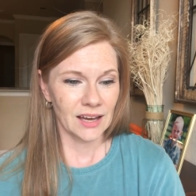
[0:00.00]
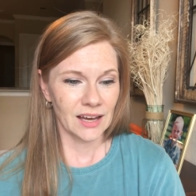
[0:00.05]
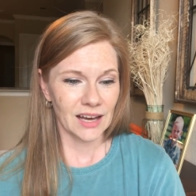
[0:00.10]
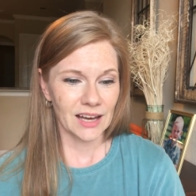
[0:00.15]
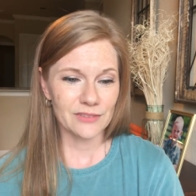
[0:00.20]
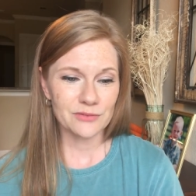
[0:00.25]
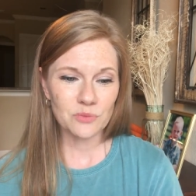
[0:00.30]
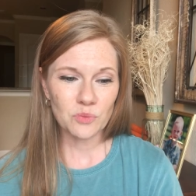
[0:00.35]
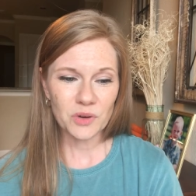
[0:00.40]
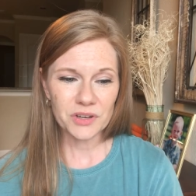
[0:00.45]

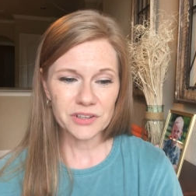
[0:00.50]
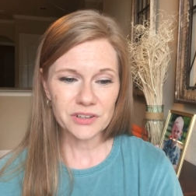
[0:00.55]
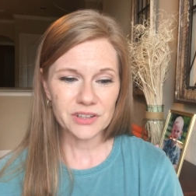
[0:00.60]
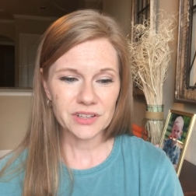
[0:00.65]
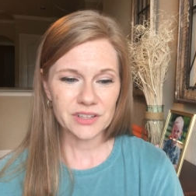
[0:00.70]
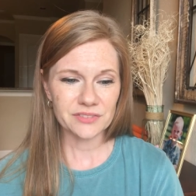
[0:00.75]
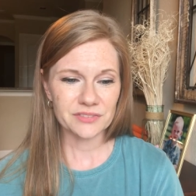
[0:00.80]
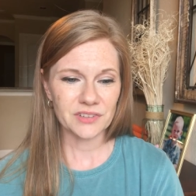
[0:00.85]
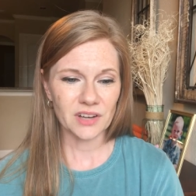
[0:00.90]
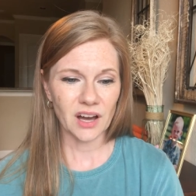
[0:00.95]
I've
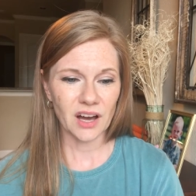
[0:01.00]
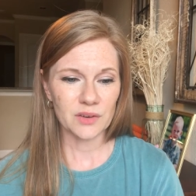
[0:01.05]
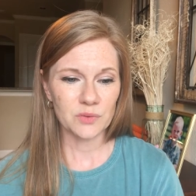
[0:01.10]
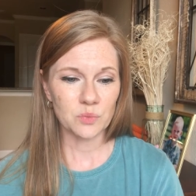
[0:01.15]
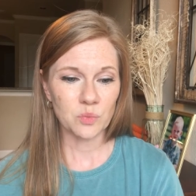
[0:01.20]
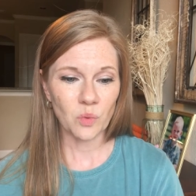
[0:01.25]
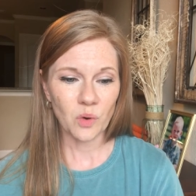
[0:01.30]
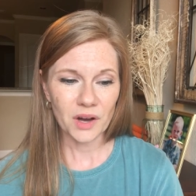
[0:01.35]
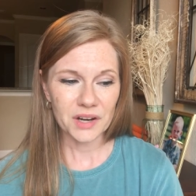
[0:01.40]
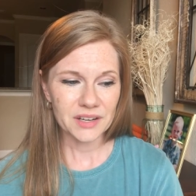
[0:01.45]
wondered if
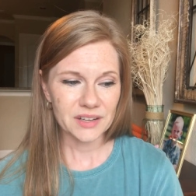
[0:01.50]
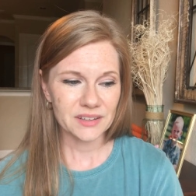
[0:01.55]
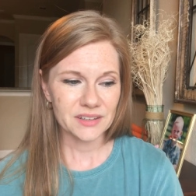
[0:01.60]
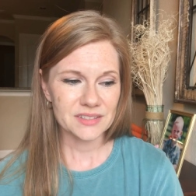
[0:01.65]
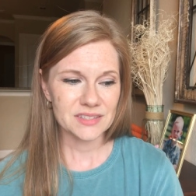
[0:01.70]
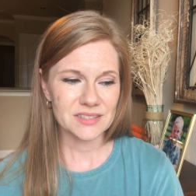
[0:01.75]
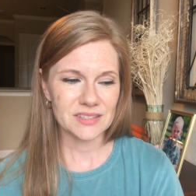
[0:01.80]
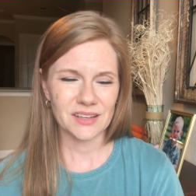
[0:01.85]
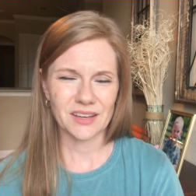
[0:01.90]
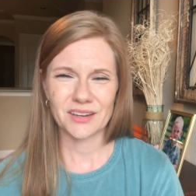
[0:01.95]
God wanted
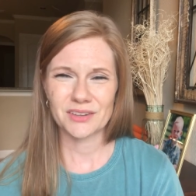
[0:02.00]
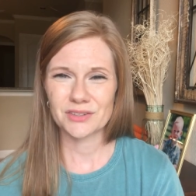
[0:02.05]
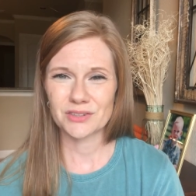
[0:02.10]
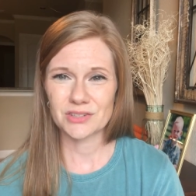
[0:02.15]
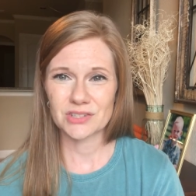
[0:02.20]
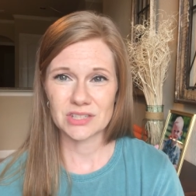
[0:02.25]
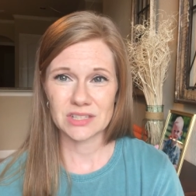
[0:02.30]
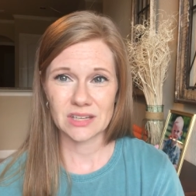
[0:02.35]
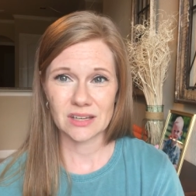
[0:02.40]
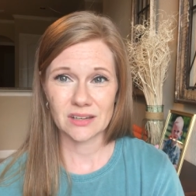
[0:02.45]
us to
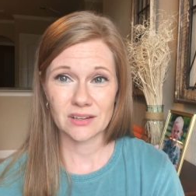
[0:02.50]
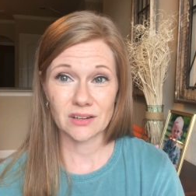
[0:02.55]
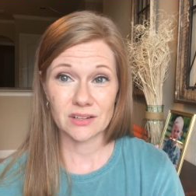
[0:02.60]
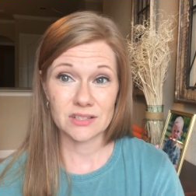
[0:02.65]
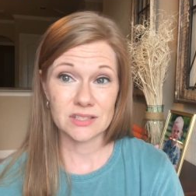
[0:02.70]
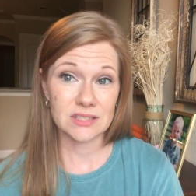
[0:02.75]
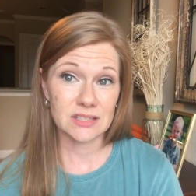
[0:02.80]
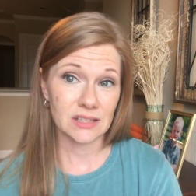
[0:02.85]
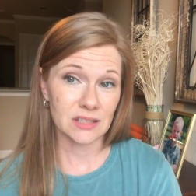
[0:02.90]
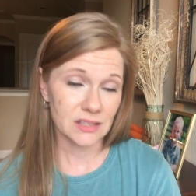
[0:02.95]
understand our
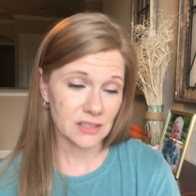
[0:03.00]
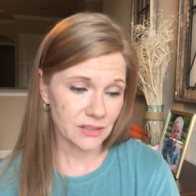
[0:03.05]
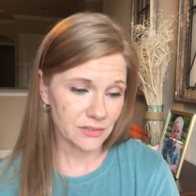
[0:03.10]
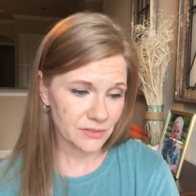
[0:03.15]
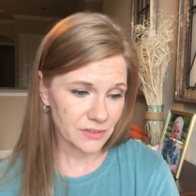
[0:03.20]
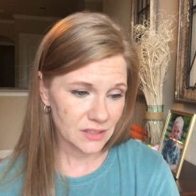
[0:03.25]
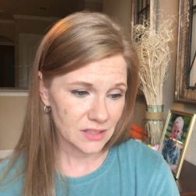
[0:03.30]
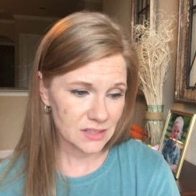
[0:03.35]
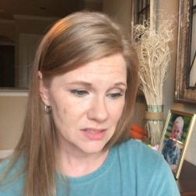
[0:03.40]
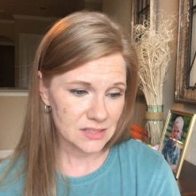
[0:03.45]

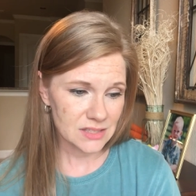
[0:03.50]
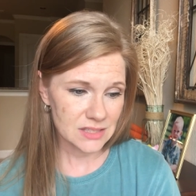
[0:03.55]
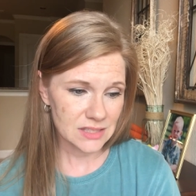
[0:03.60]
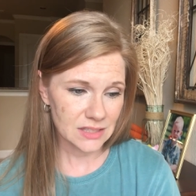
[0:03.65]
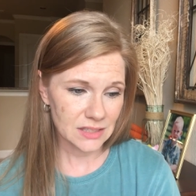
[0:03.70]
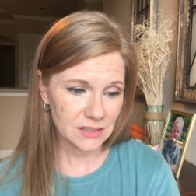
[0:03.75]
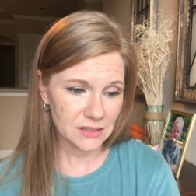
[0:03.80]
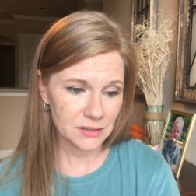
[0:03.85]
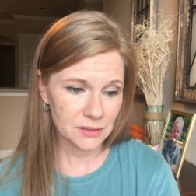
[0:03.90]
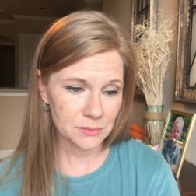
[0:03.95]
significance
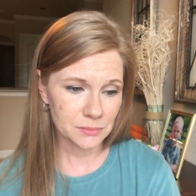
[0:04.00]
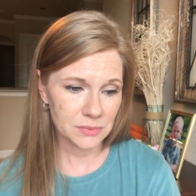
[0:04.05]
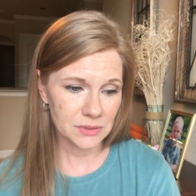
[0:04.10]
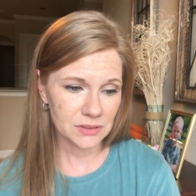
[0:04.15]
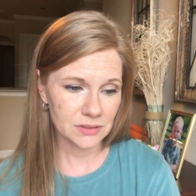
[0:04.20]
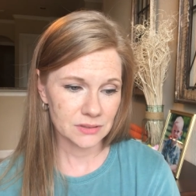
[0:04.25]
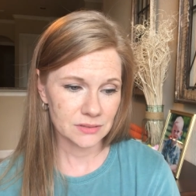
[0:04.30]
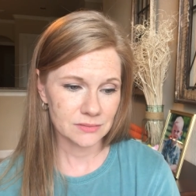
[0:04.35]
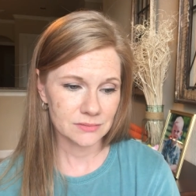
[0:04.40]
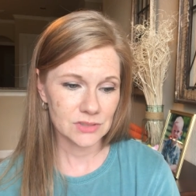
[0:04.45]
to Him,
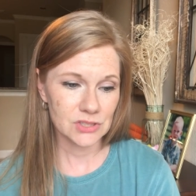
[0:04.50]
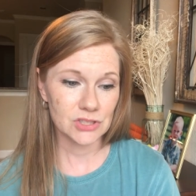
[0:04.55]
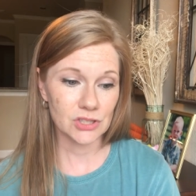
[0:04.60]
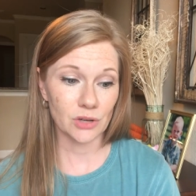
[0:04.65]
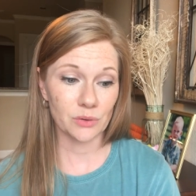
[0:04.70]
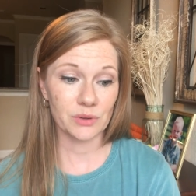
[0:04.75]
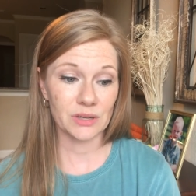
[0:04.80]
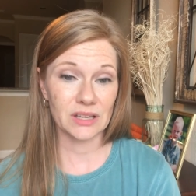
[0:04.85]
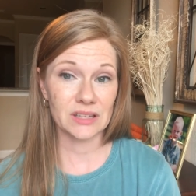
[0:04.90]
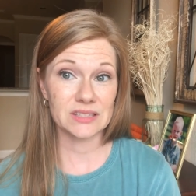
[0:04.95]

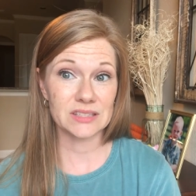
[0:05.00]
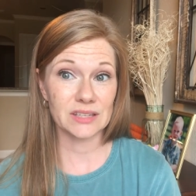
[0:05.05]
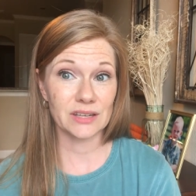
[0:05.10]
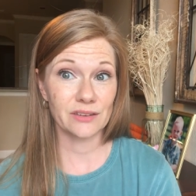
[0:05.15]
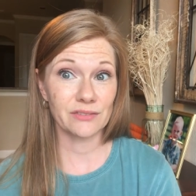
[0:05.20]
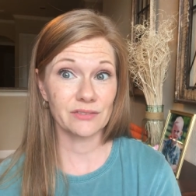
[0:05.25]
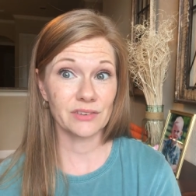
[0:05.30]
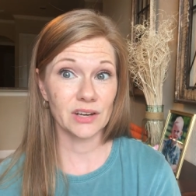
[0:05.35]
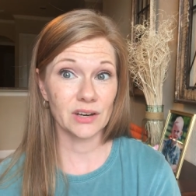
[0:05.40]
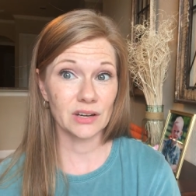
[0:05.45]
showing us in
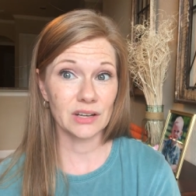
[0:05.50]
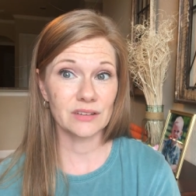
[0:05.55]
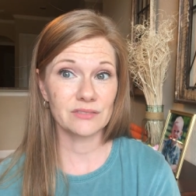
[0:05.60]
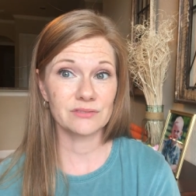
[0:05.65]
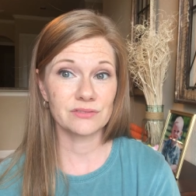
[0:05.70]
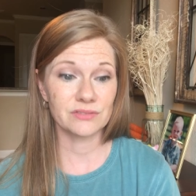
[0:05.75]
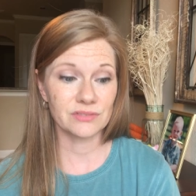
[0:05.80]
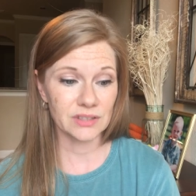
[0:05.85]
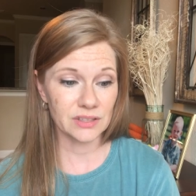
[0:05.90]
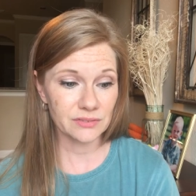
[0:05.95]
a very
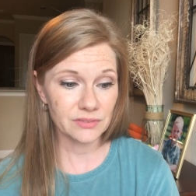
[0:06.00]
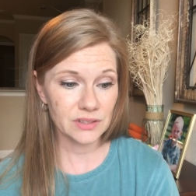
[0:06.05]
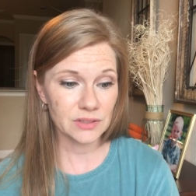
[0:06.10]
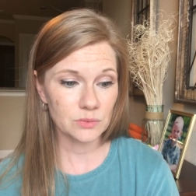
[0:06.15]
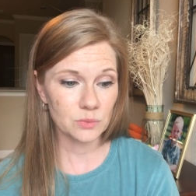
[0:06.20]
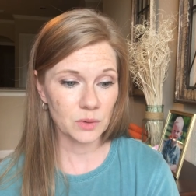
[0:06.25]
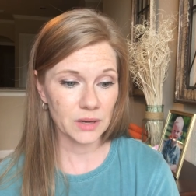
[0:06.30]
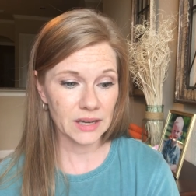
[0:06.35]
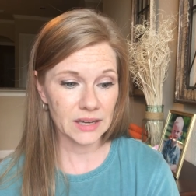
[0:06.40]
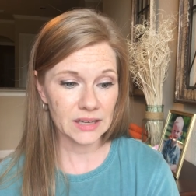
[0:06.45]

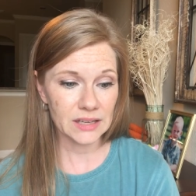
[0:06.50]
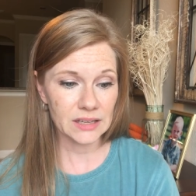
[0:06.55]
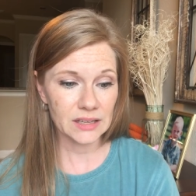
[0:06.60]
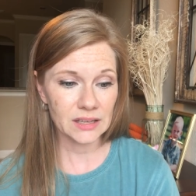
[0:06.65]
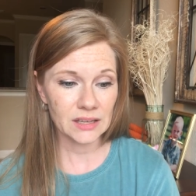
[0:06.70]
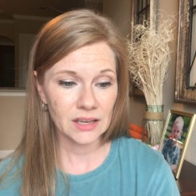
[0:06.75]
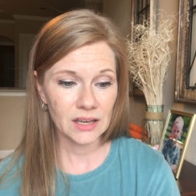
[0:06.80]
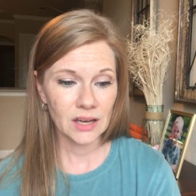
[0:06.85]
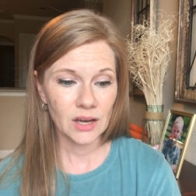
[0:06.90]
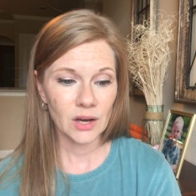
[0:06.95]
vivid
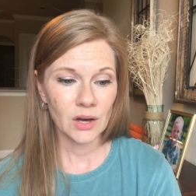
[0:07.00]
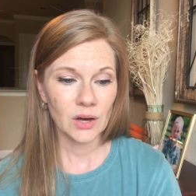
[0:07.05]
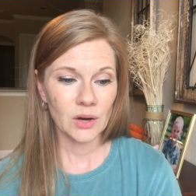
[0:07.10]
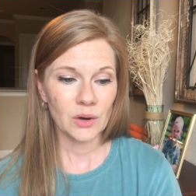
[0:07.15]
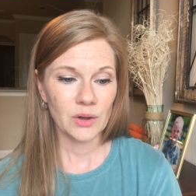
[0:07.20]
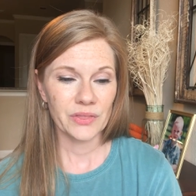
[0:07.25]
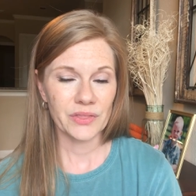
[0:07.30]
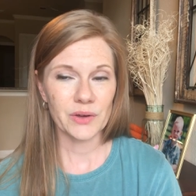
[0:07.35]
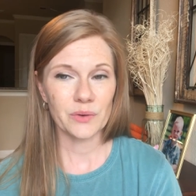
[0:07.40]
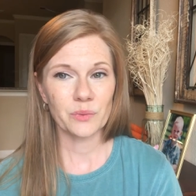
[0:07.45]
way
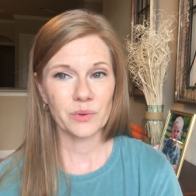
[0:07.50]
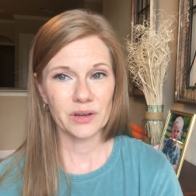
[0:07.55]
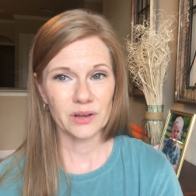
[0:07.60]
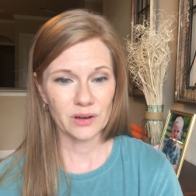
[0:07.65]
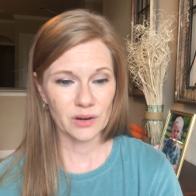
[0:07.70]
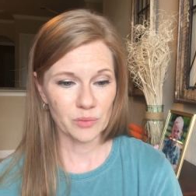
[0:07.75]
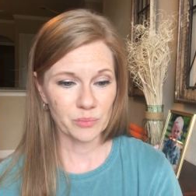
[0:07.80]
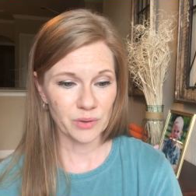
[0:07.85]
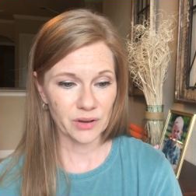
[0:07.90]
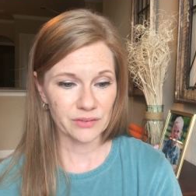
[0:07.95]
that we
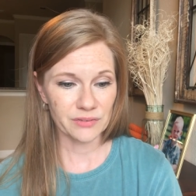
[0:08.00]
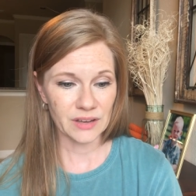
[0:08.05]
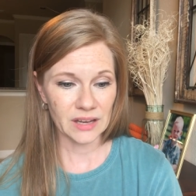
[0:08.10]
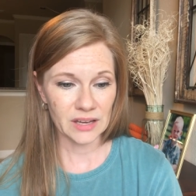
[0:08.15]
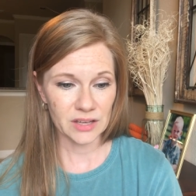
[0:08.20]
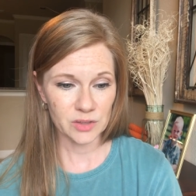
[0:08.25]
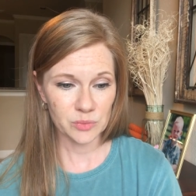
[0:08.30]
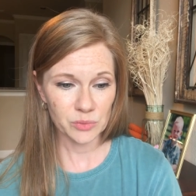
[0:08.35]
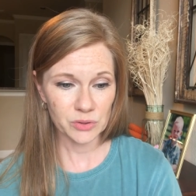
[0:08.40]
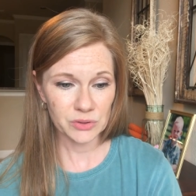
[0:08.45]
are above
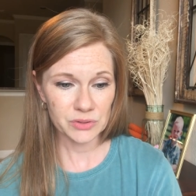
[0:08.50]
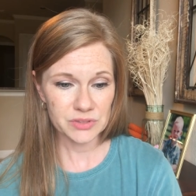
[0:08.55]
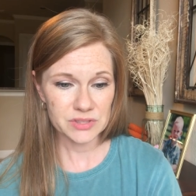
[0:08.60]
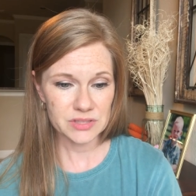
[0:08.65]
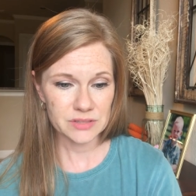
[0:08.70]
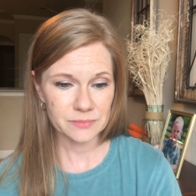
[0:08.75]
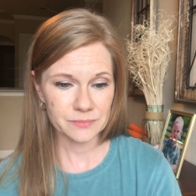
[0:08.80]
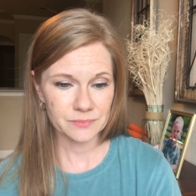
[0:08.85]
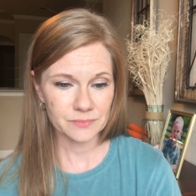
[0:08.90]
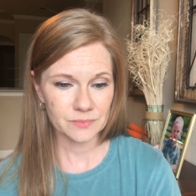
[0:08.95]

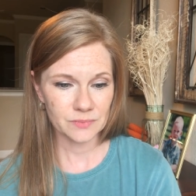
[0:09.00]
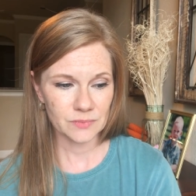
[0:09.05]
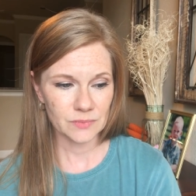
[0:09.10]
animals.